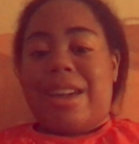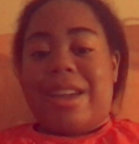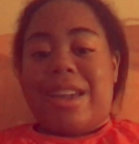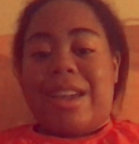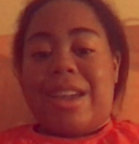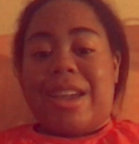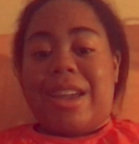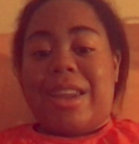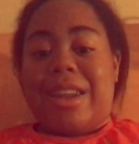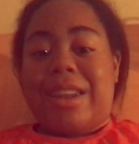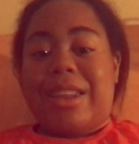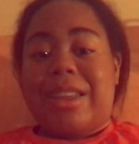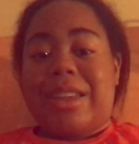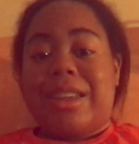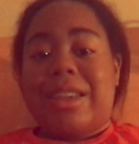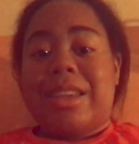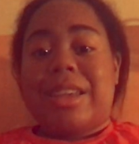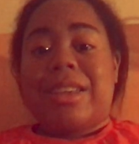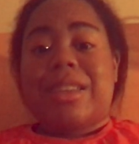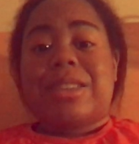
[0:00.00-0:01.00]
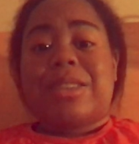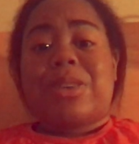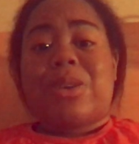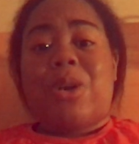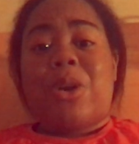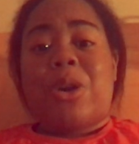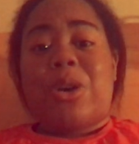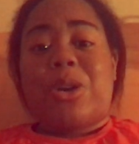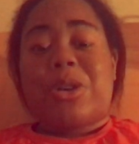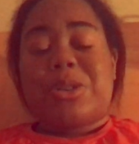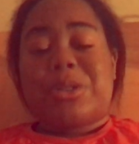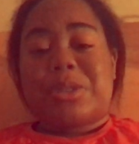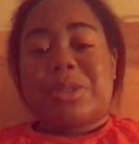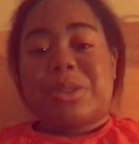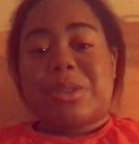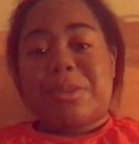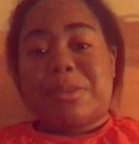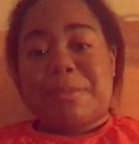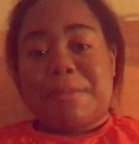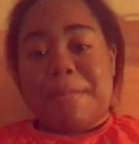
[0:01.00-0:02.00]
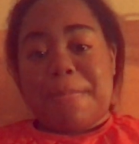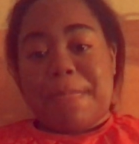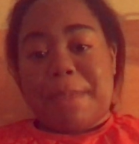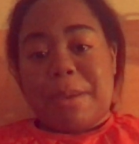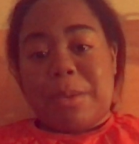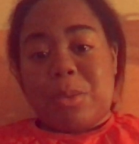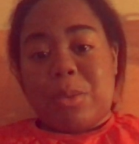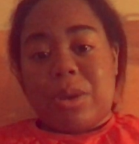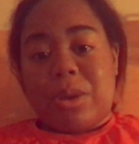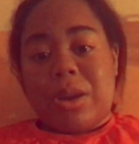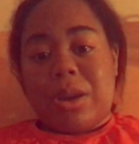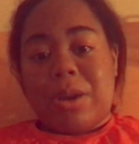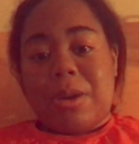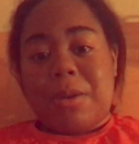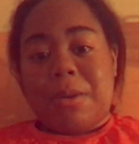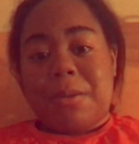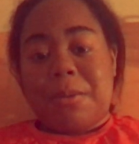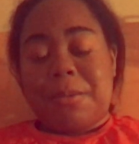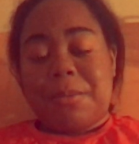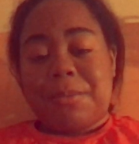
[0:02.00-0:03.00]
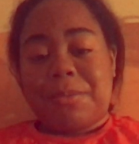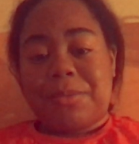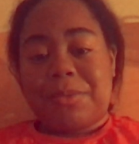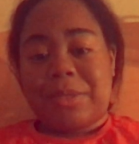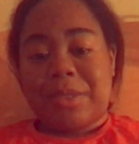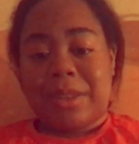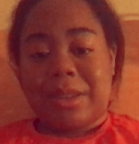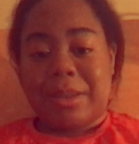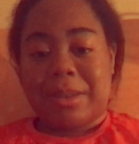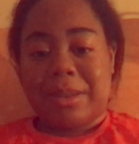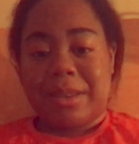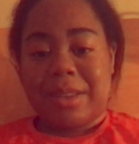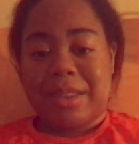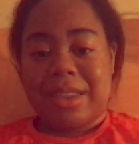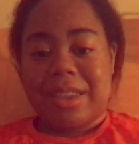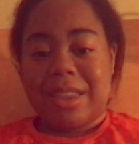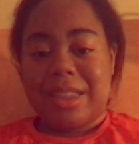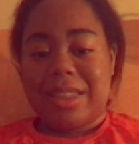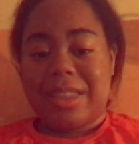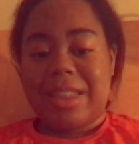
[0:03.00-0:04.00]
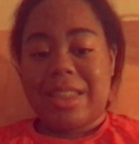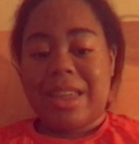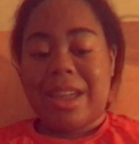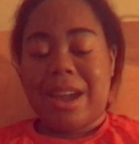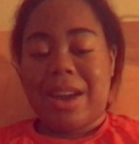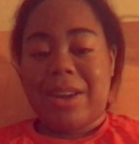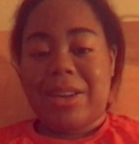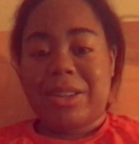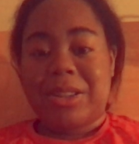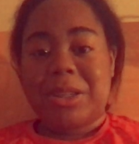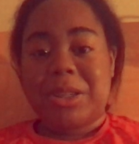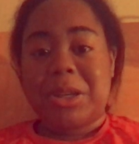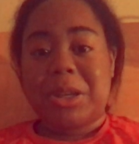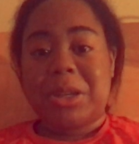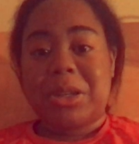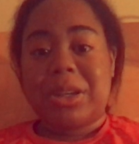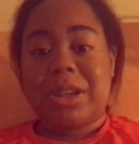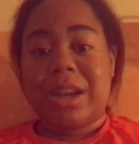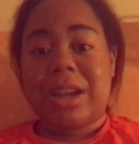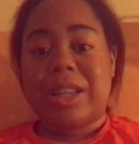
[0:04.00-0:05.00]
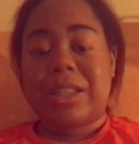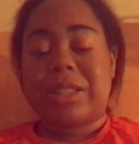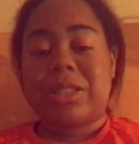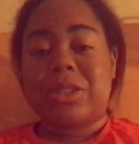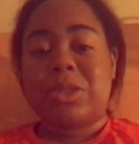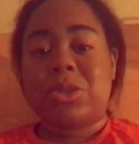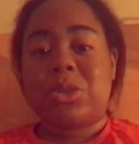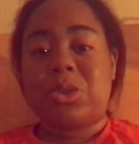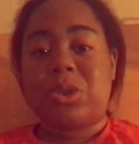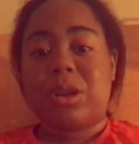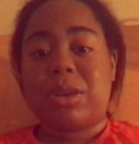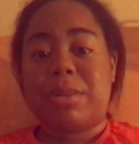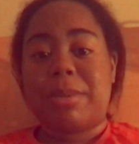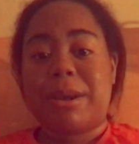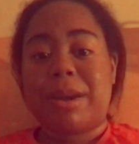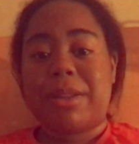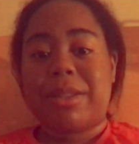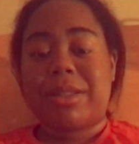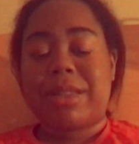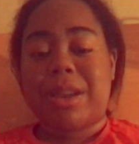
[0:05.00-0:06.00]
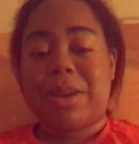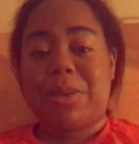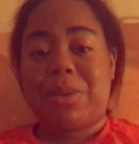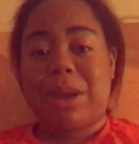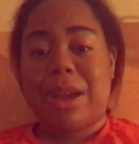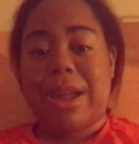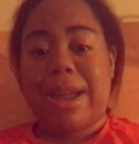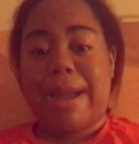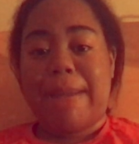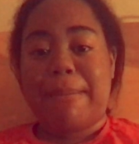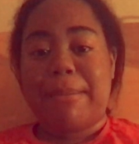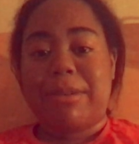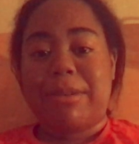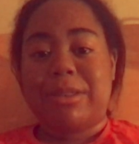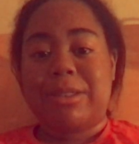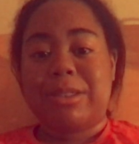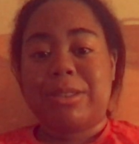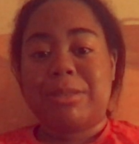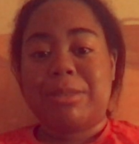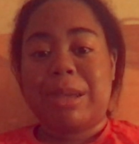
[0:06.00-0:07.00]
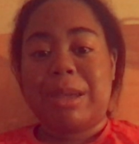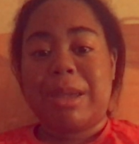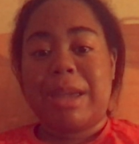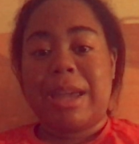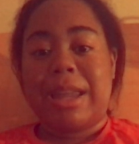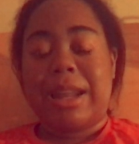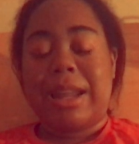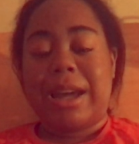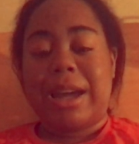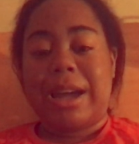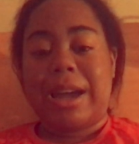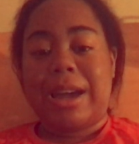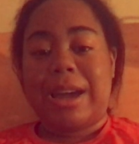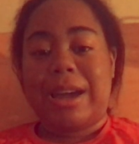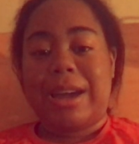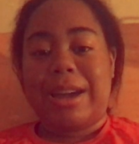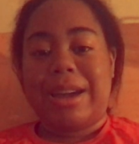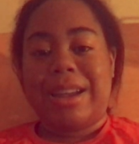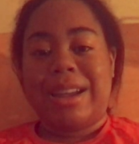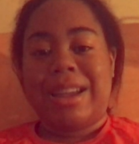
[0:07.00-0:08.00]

And it is awesome. Well, I'll tell you guys the story about that, what happened to me in uh,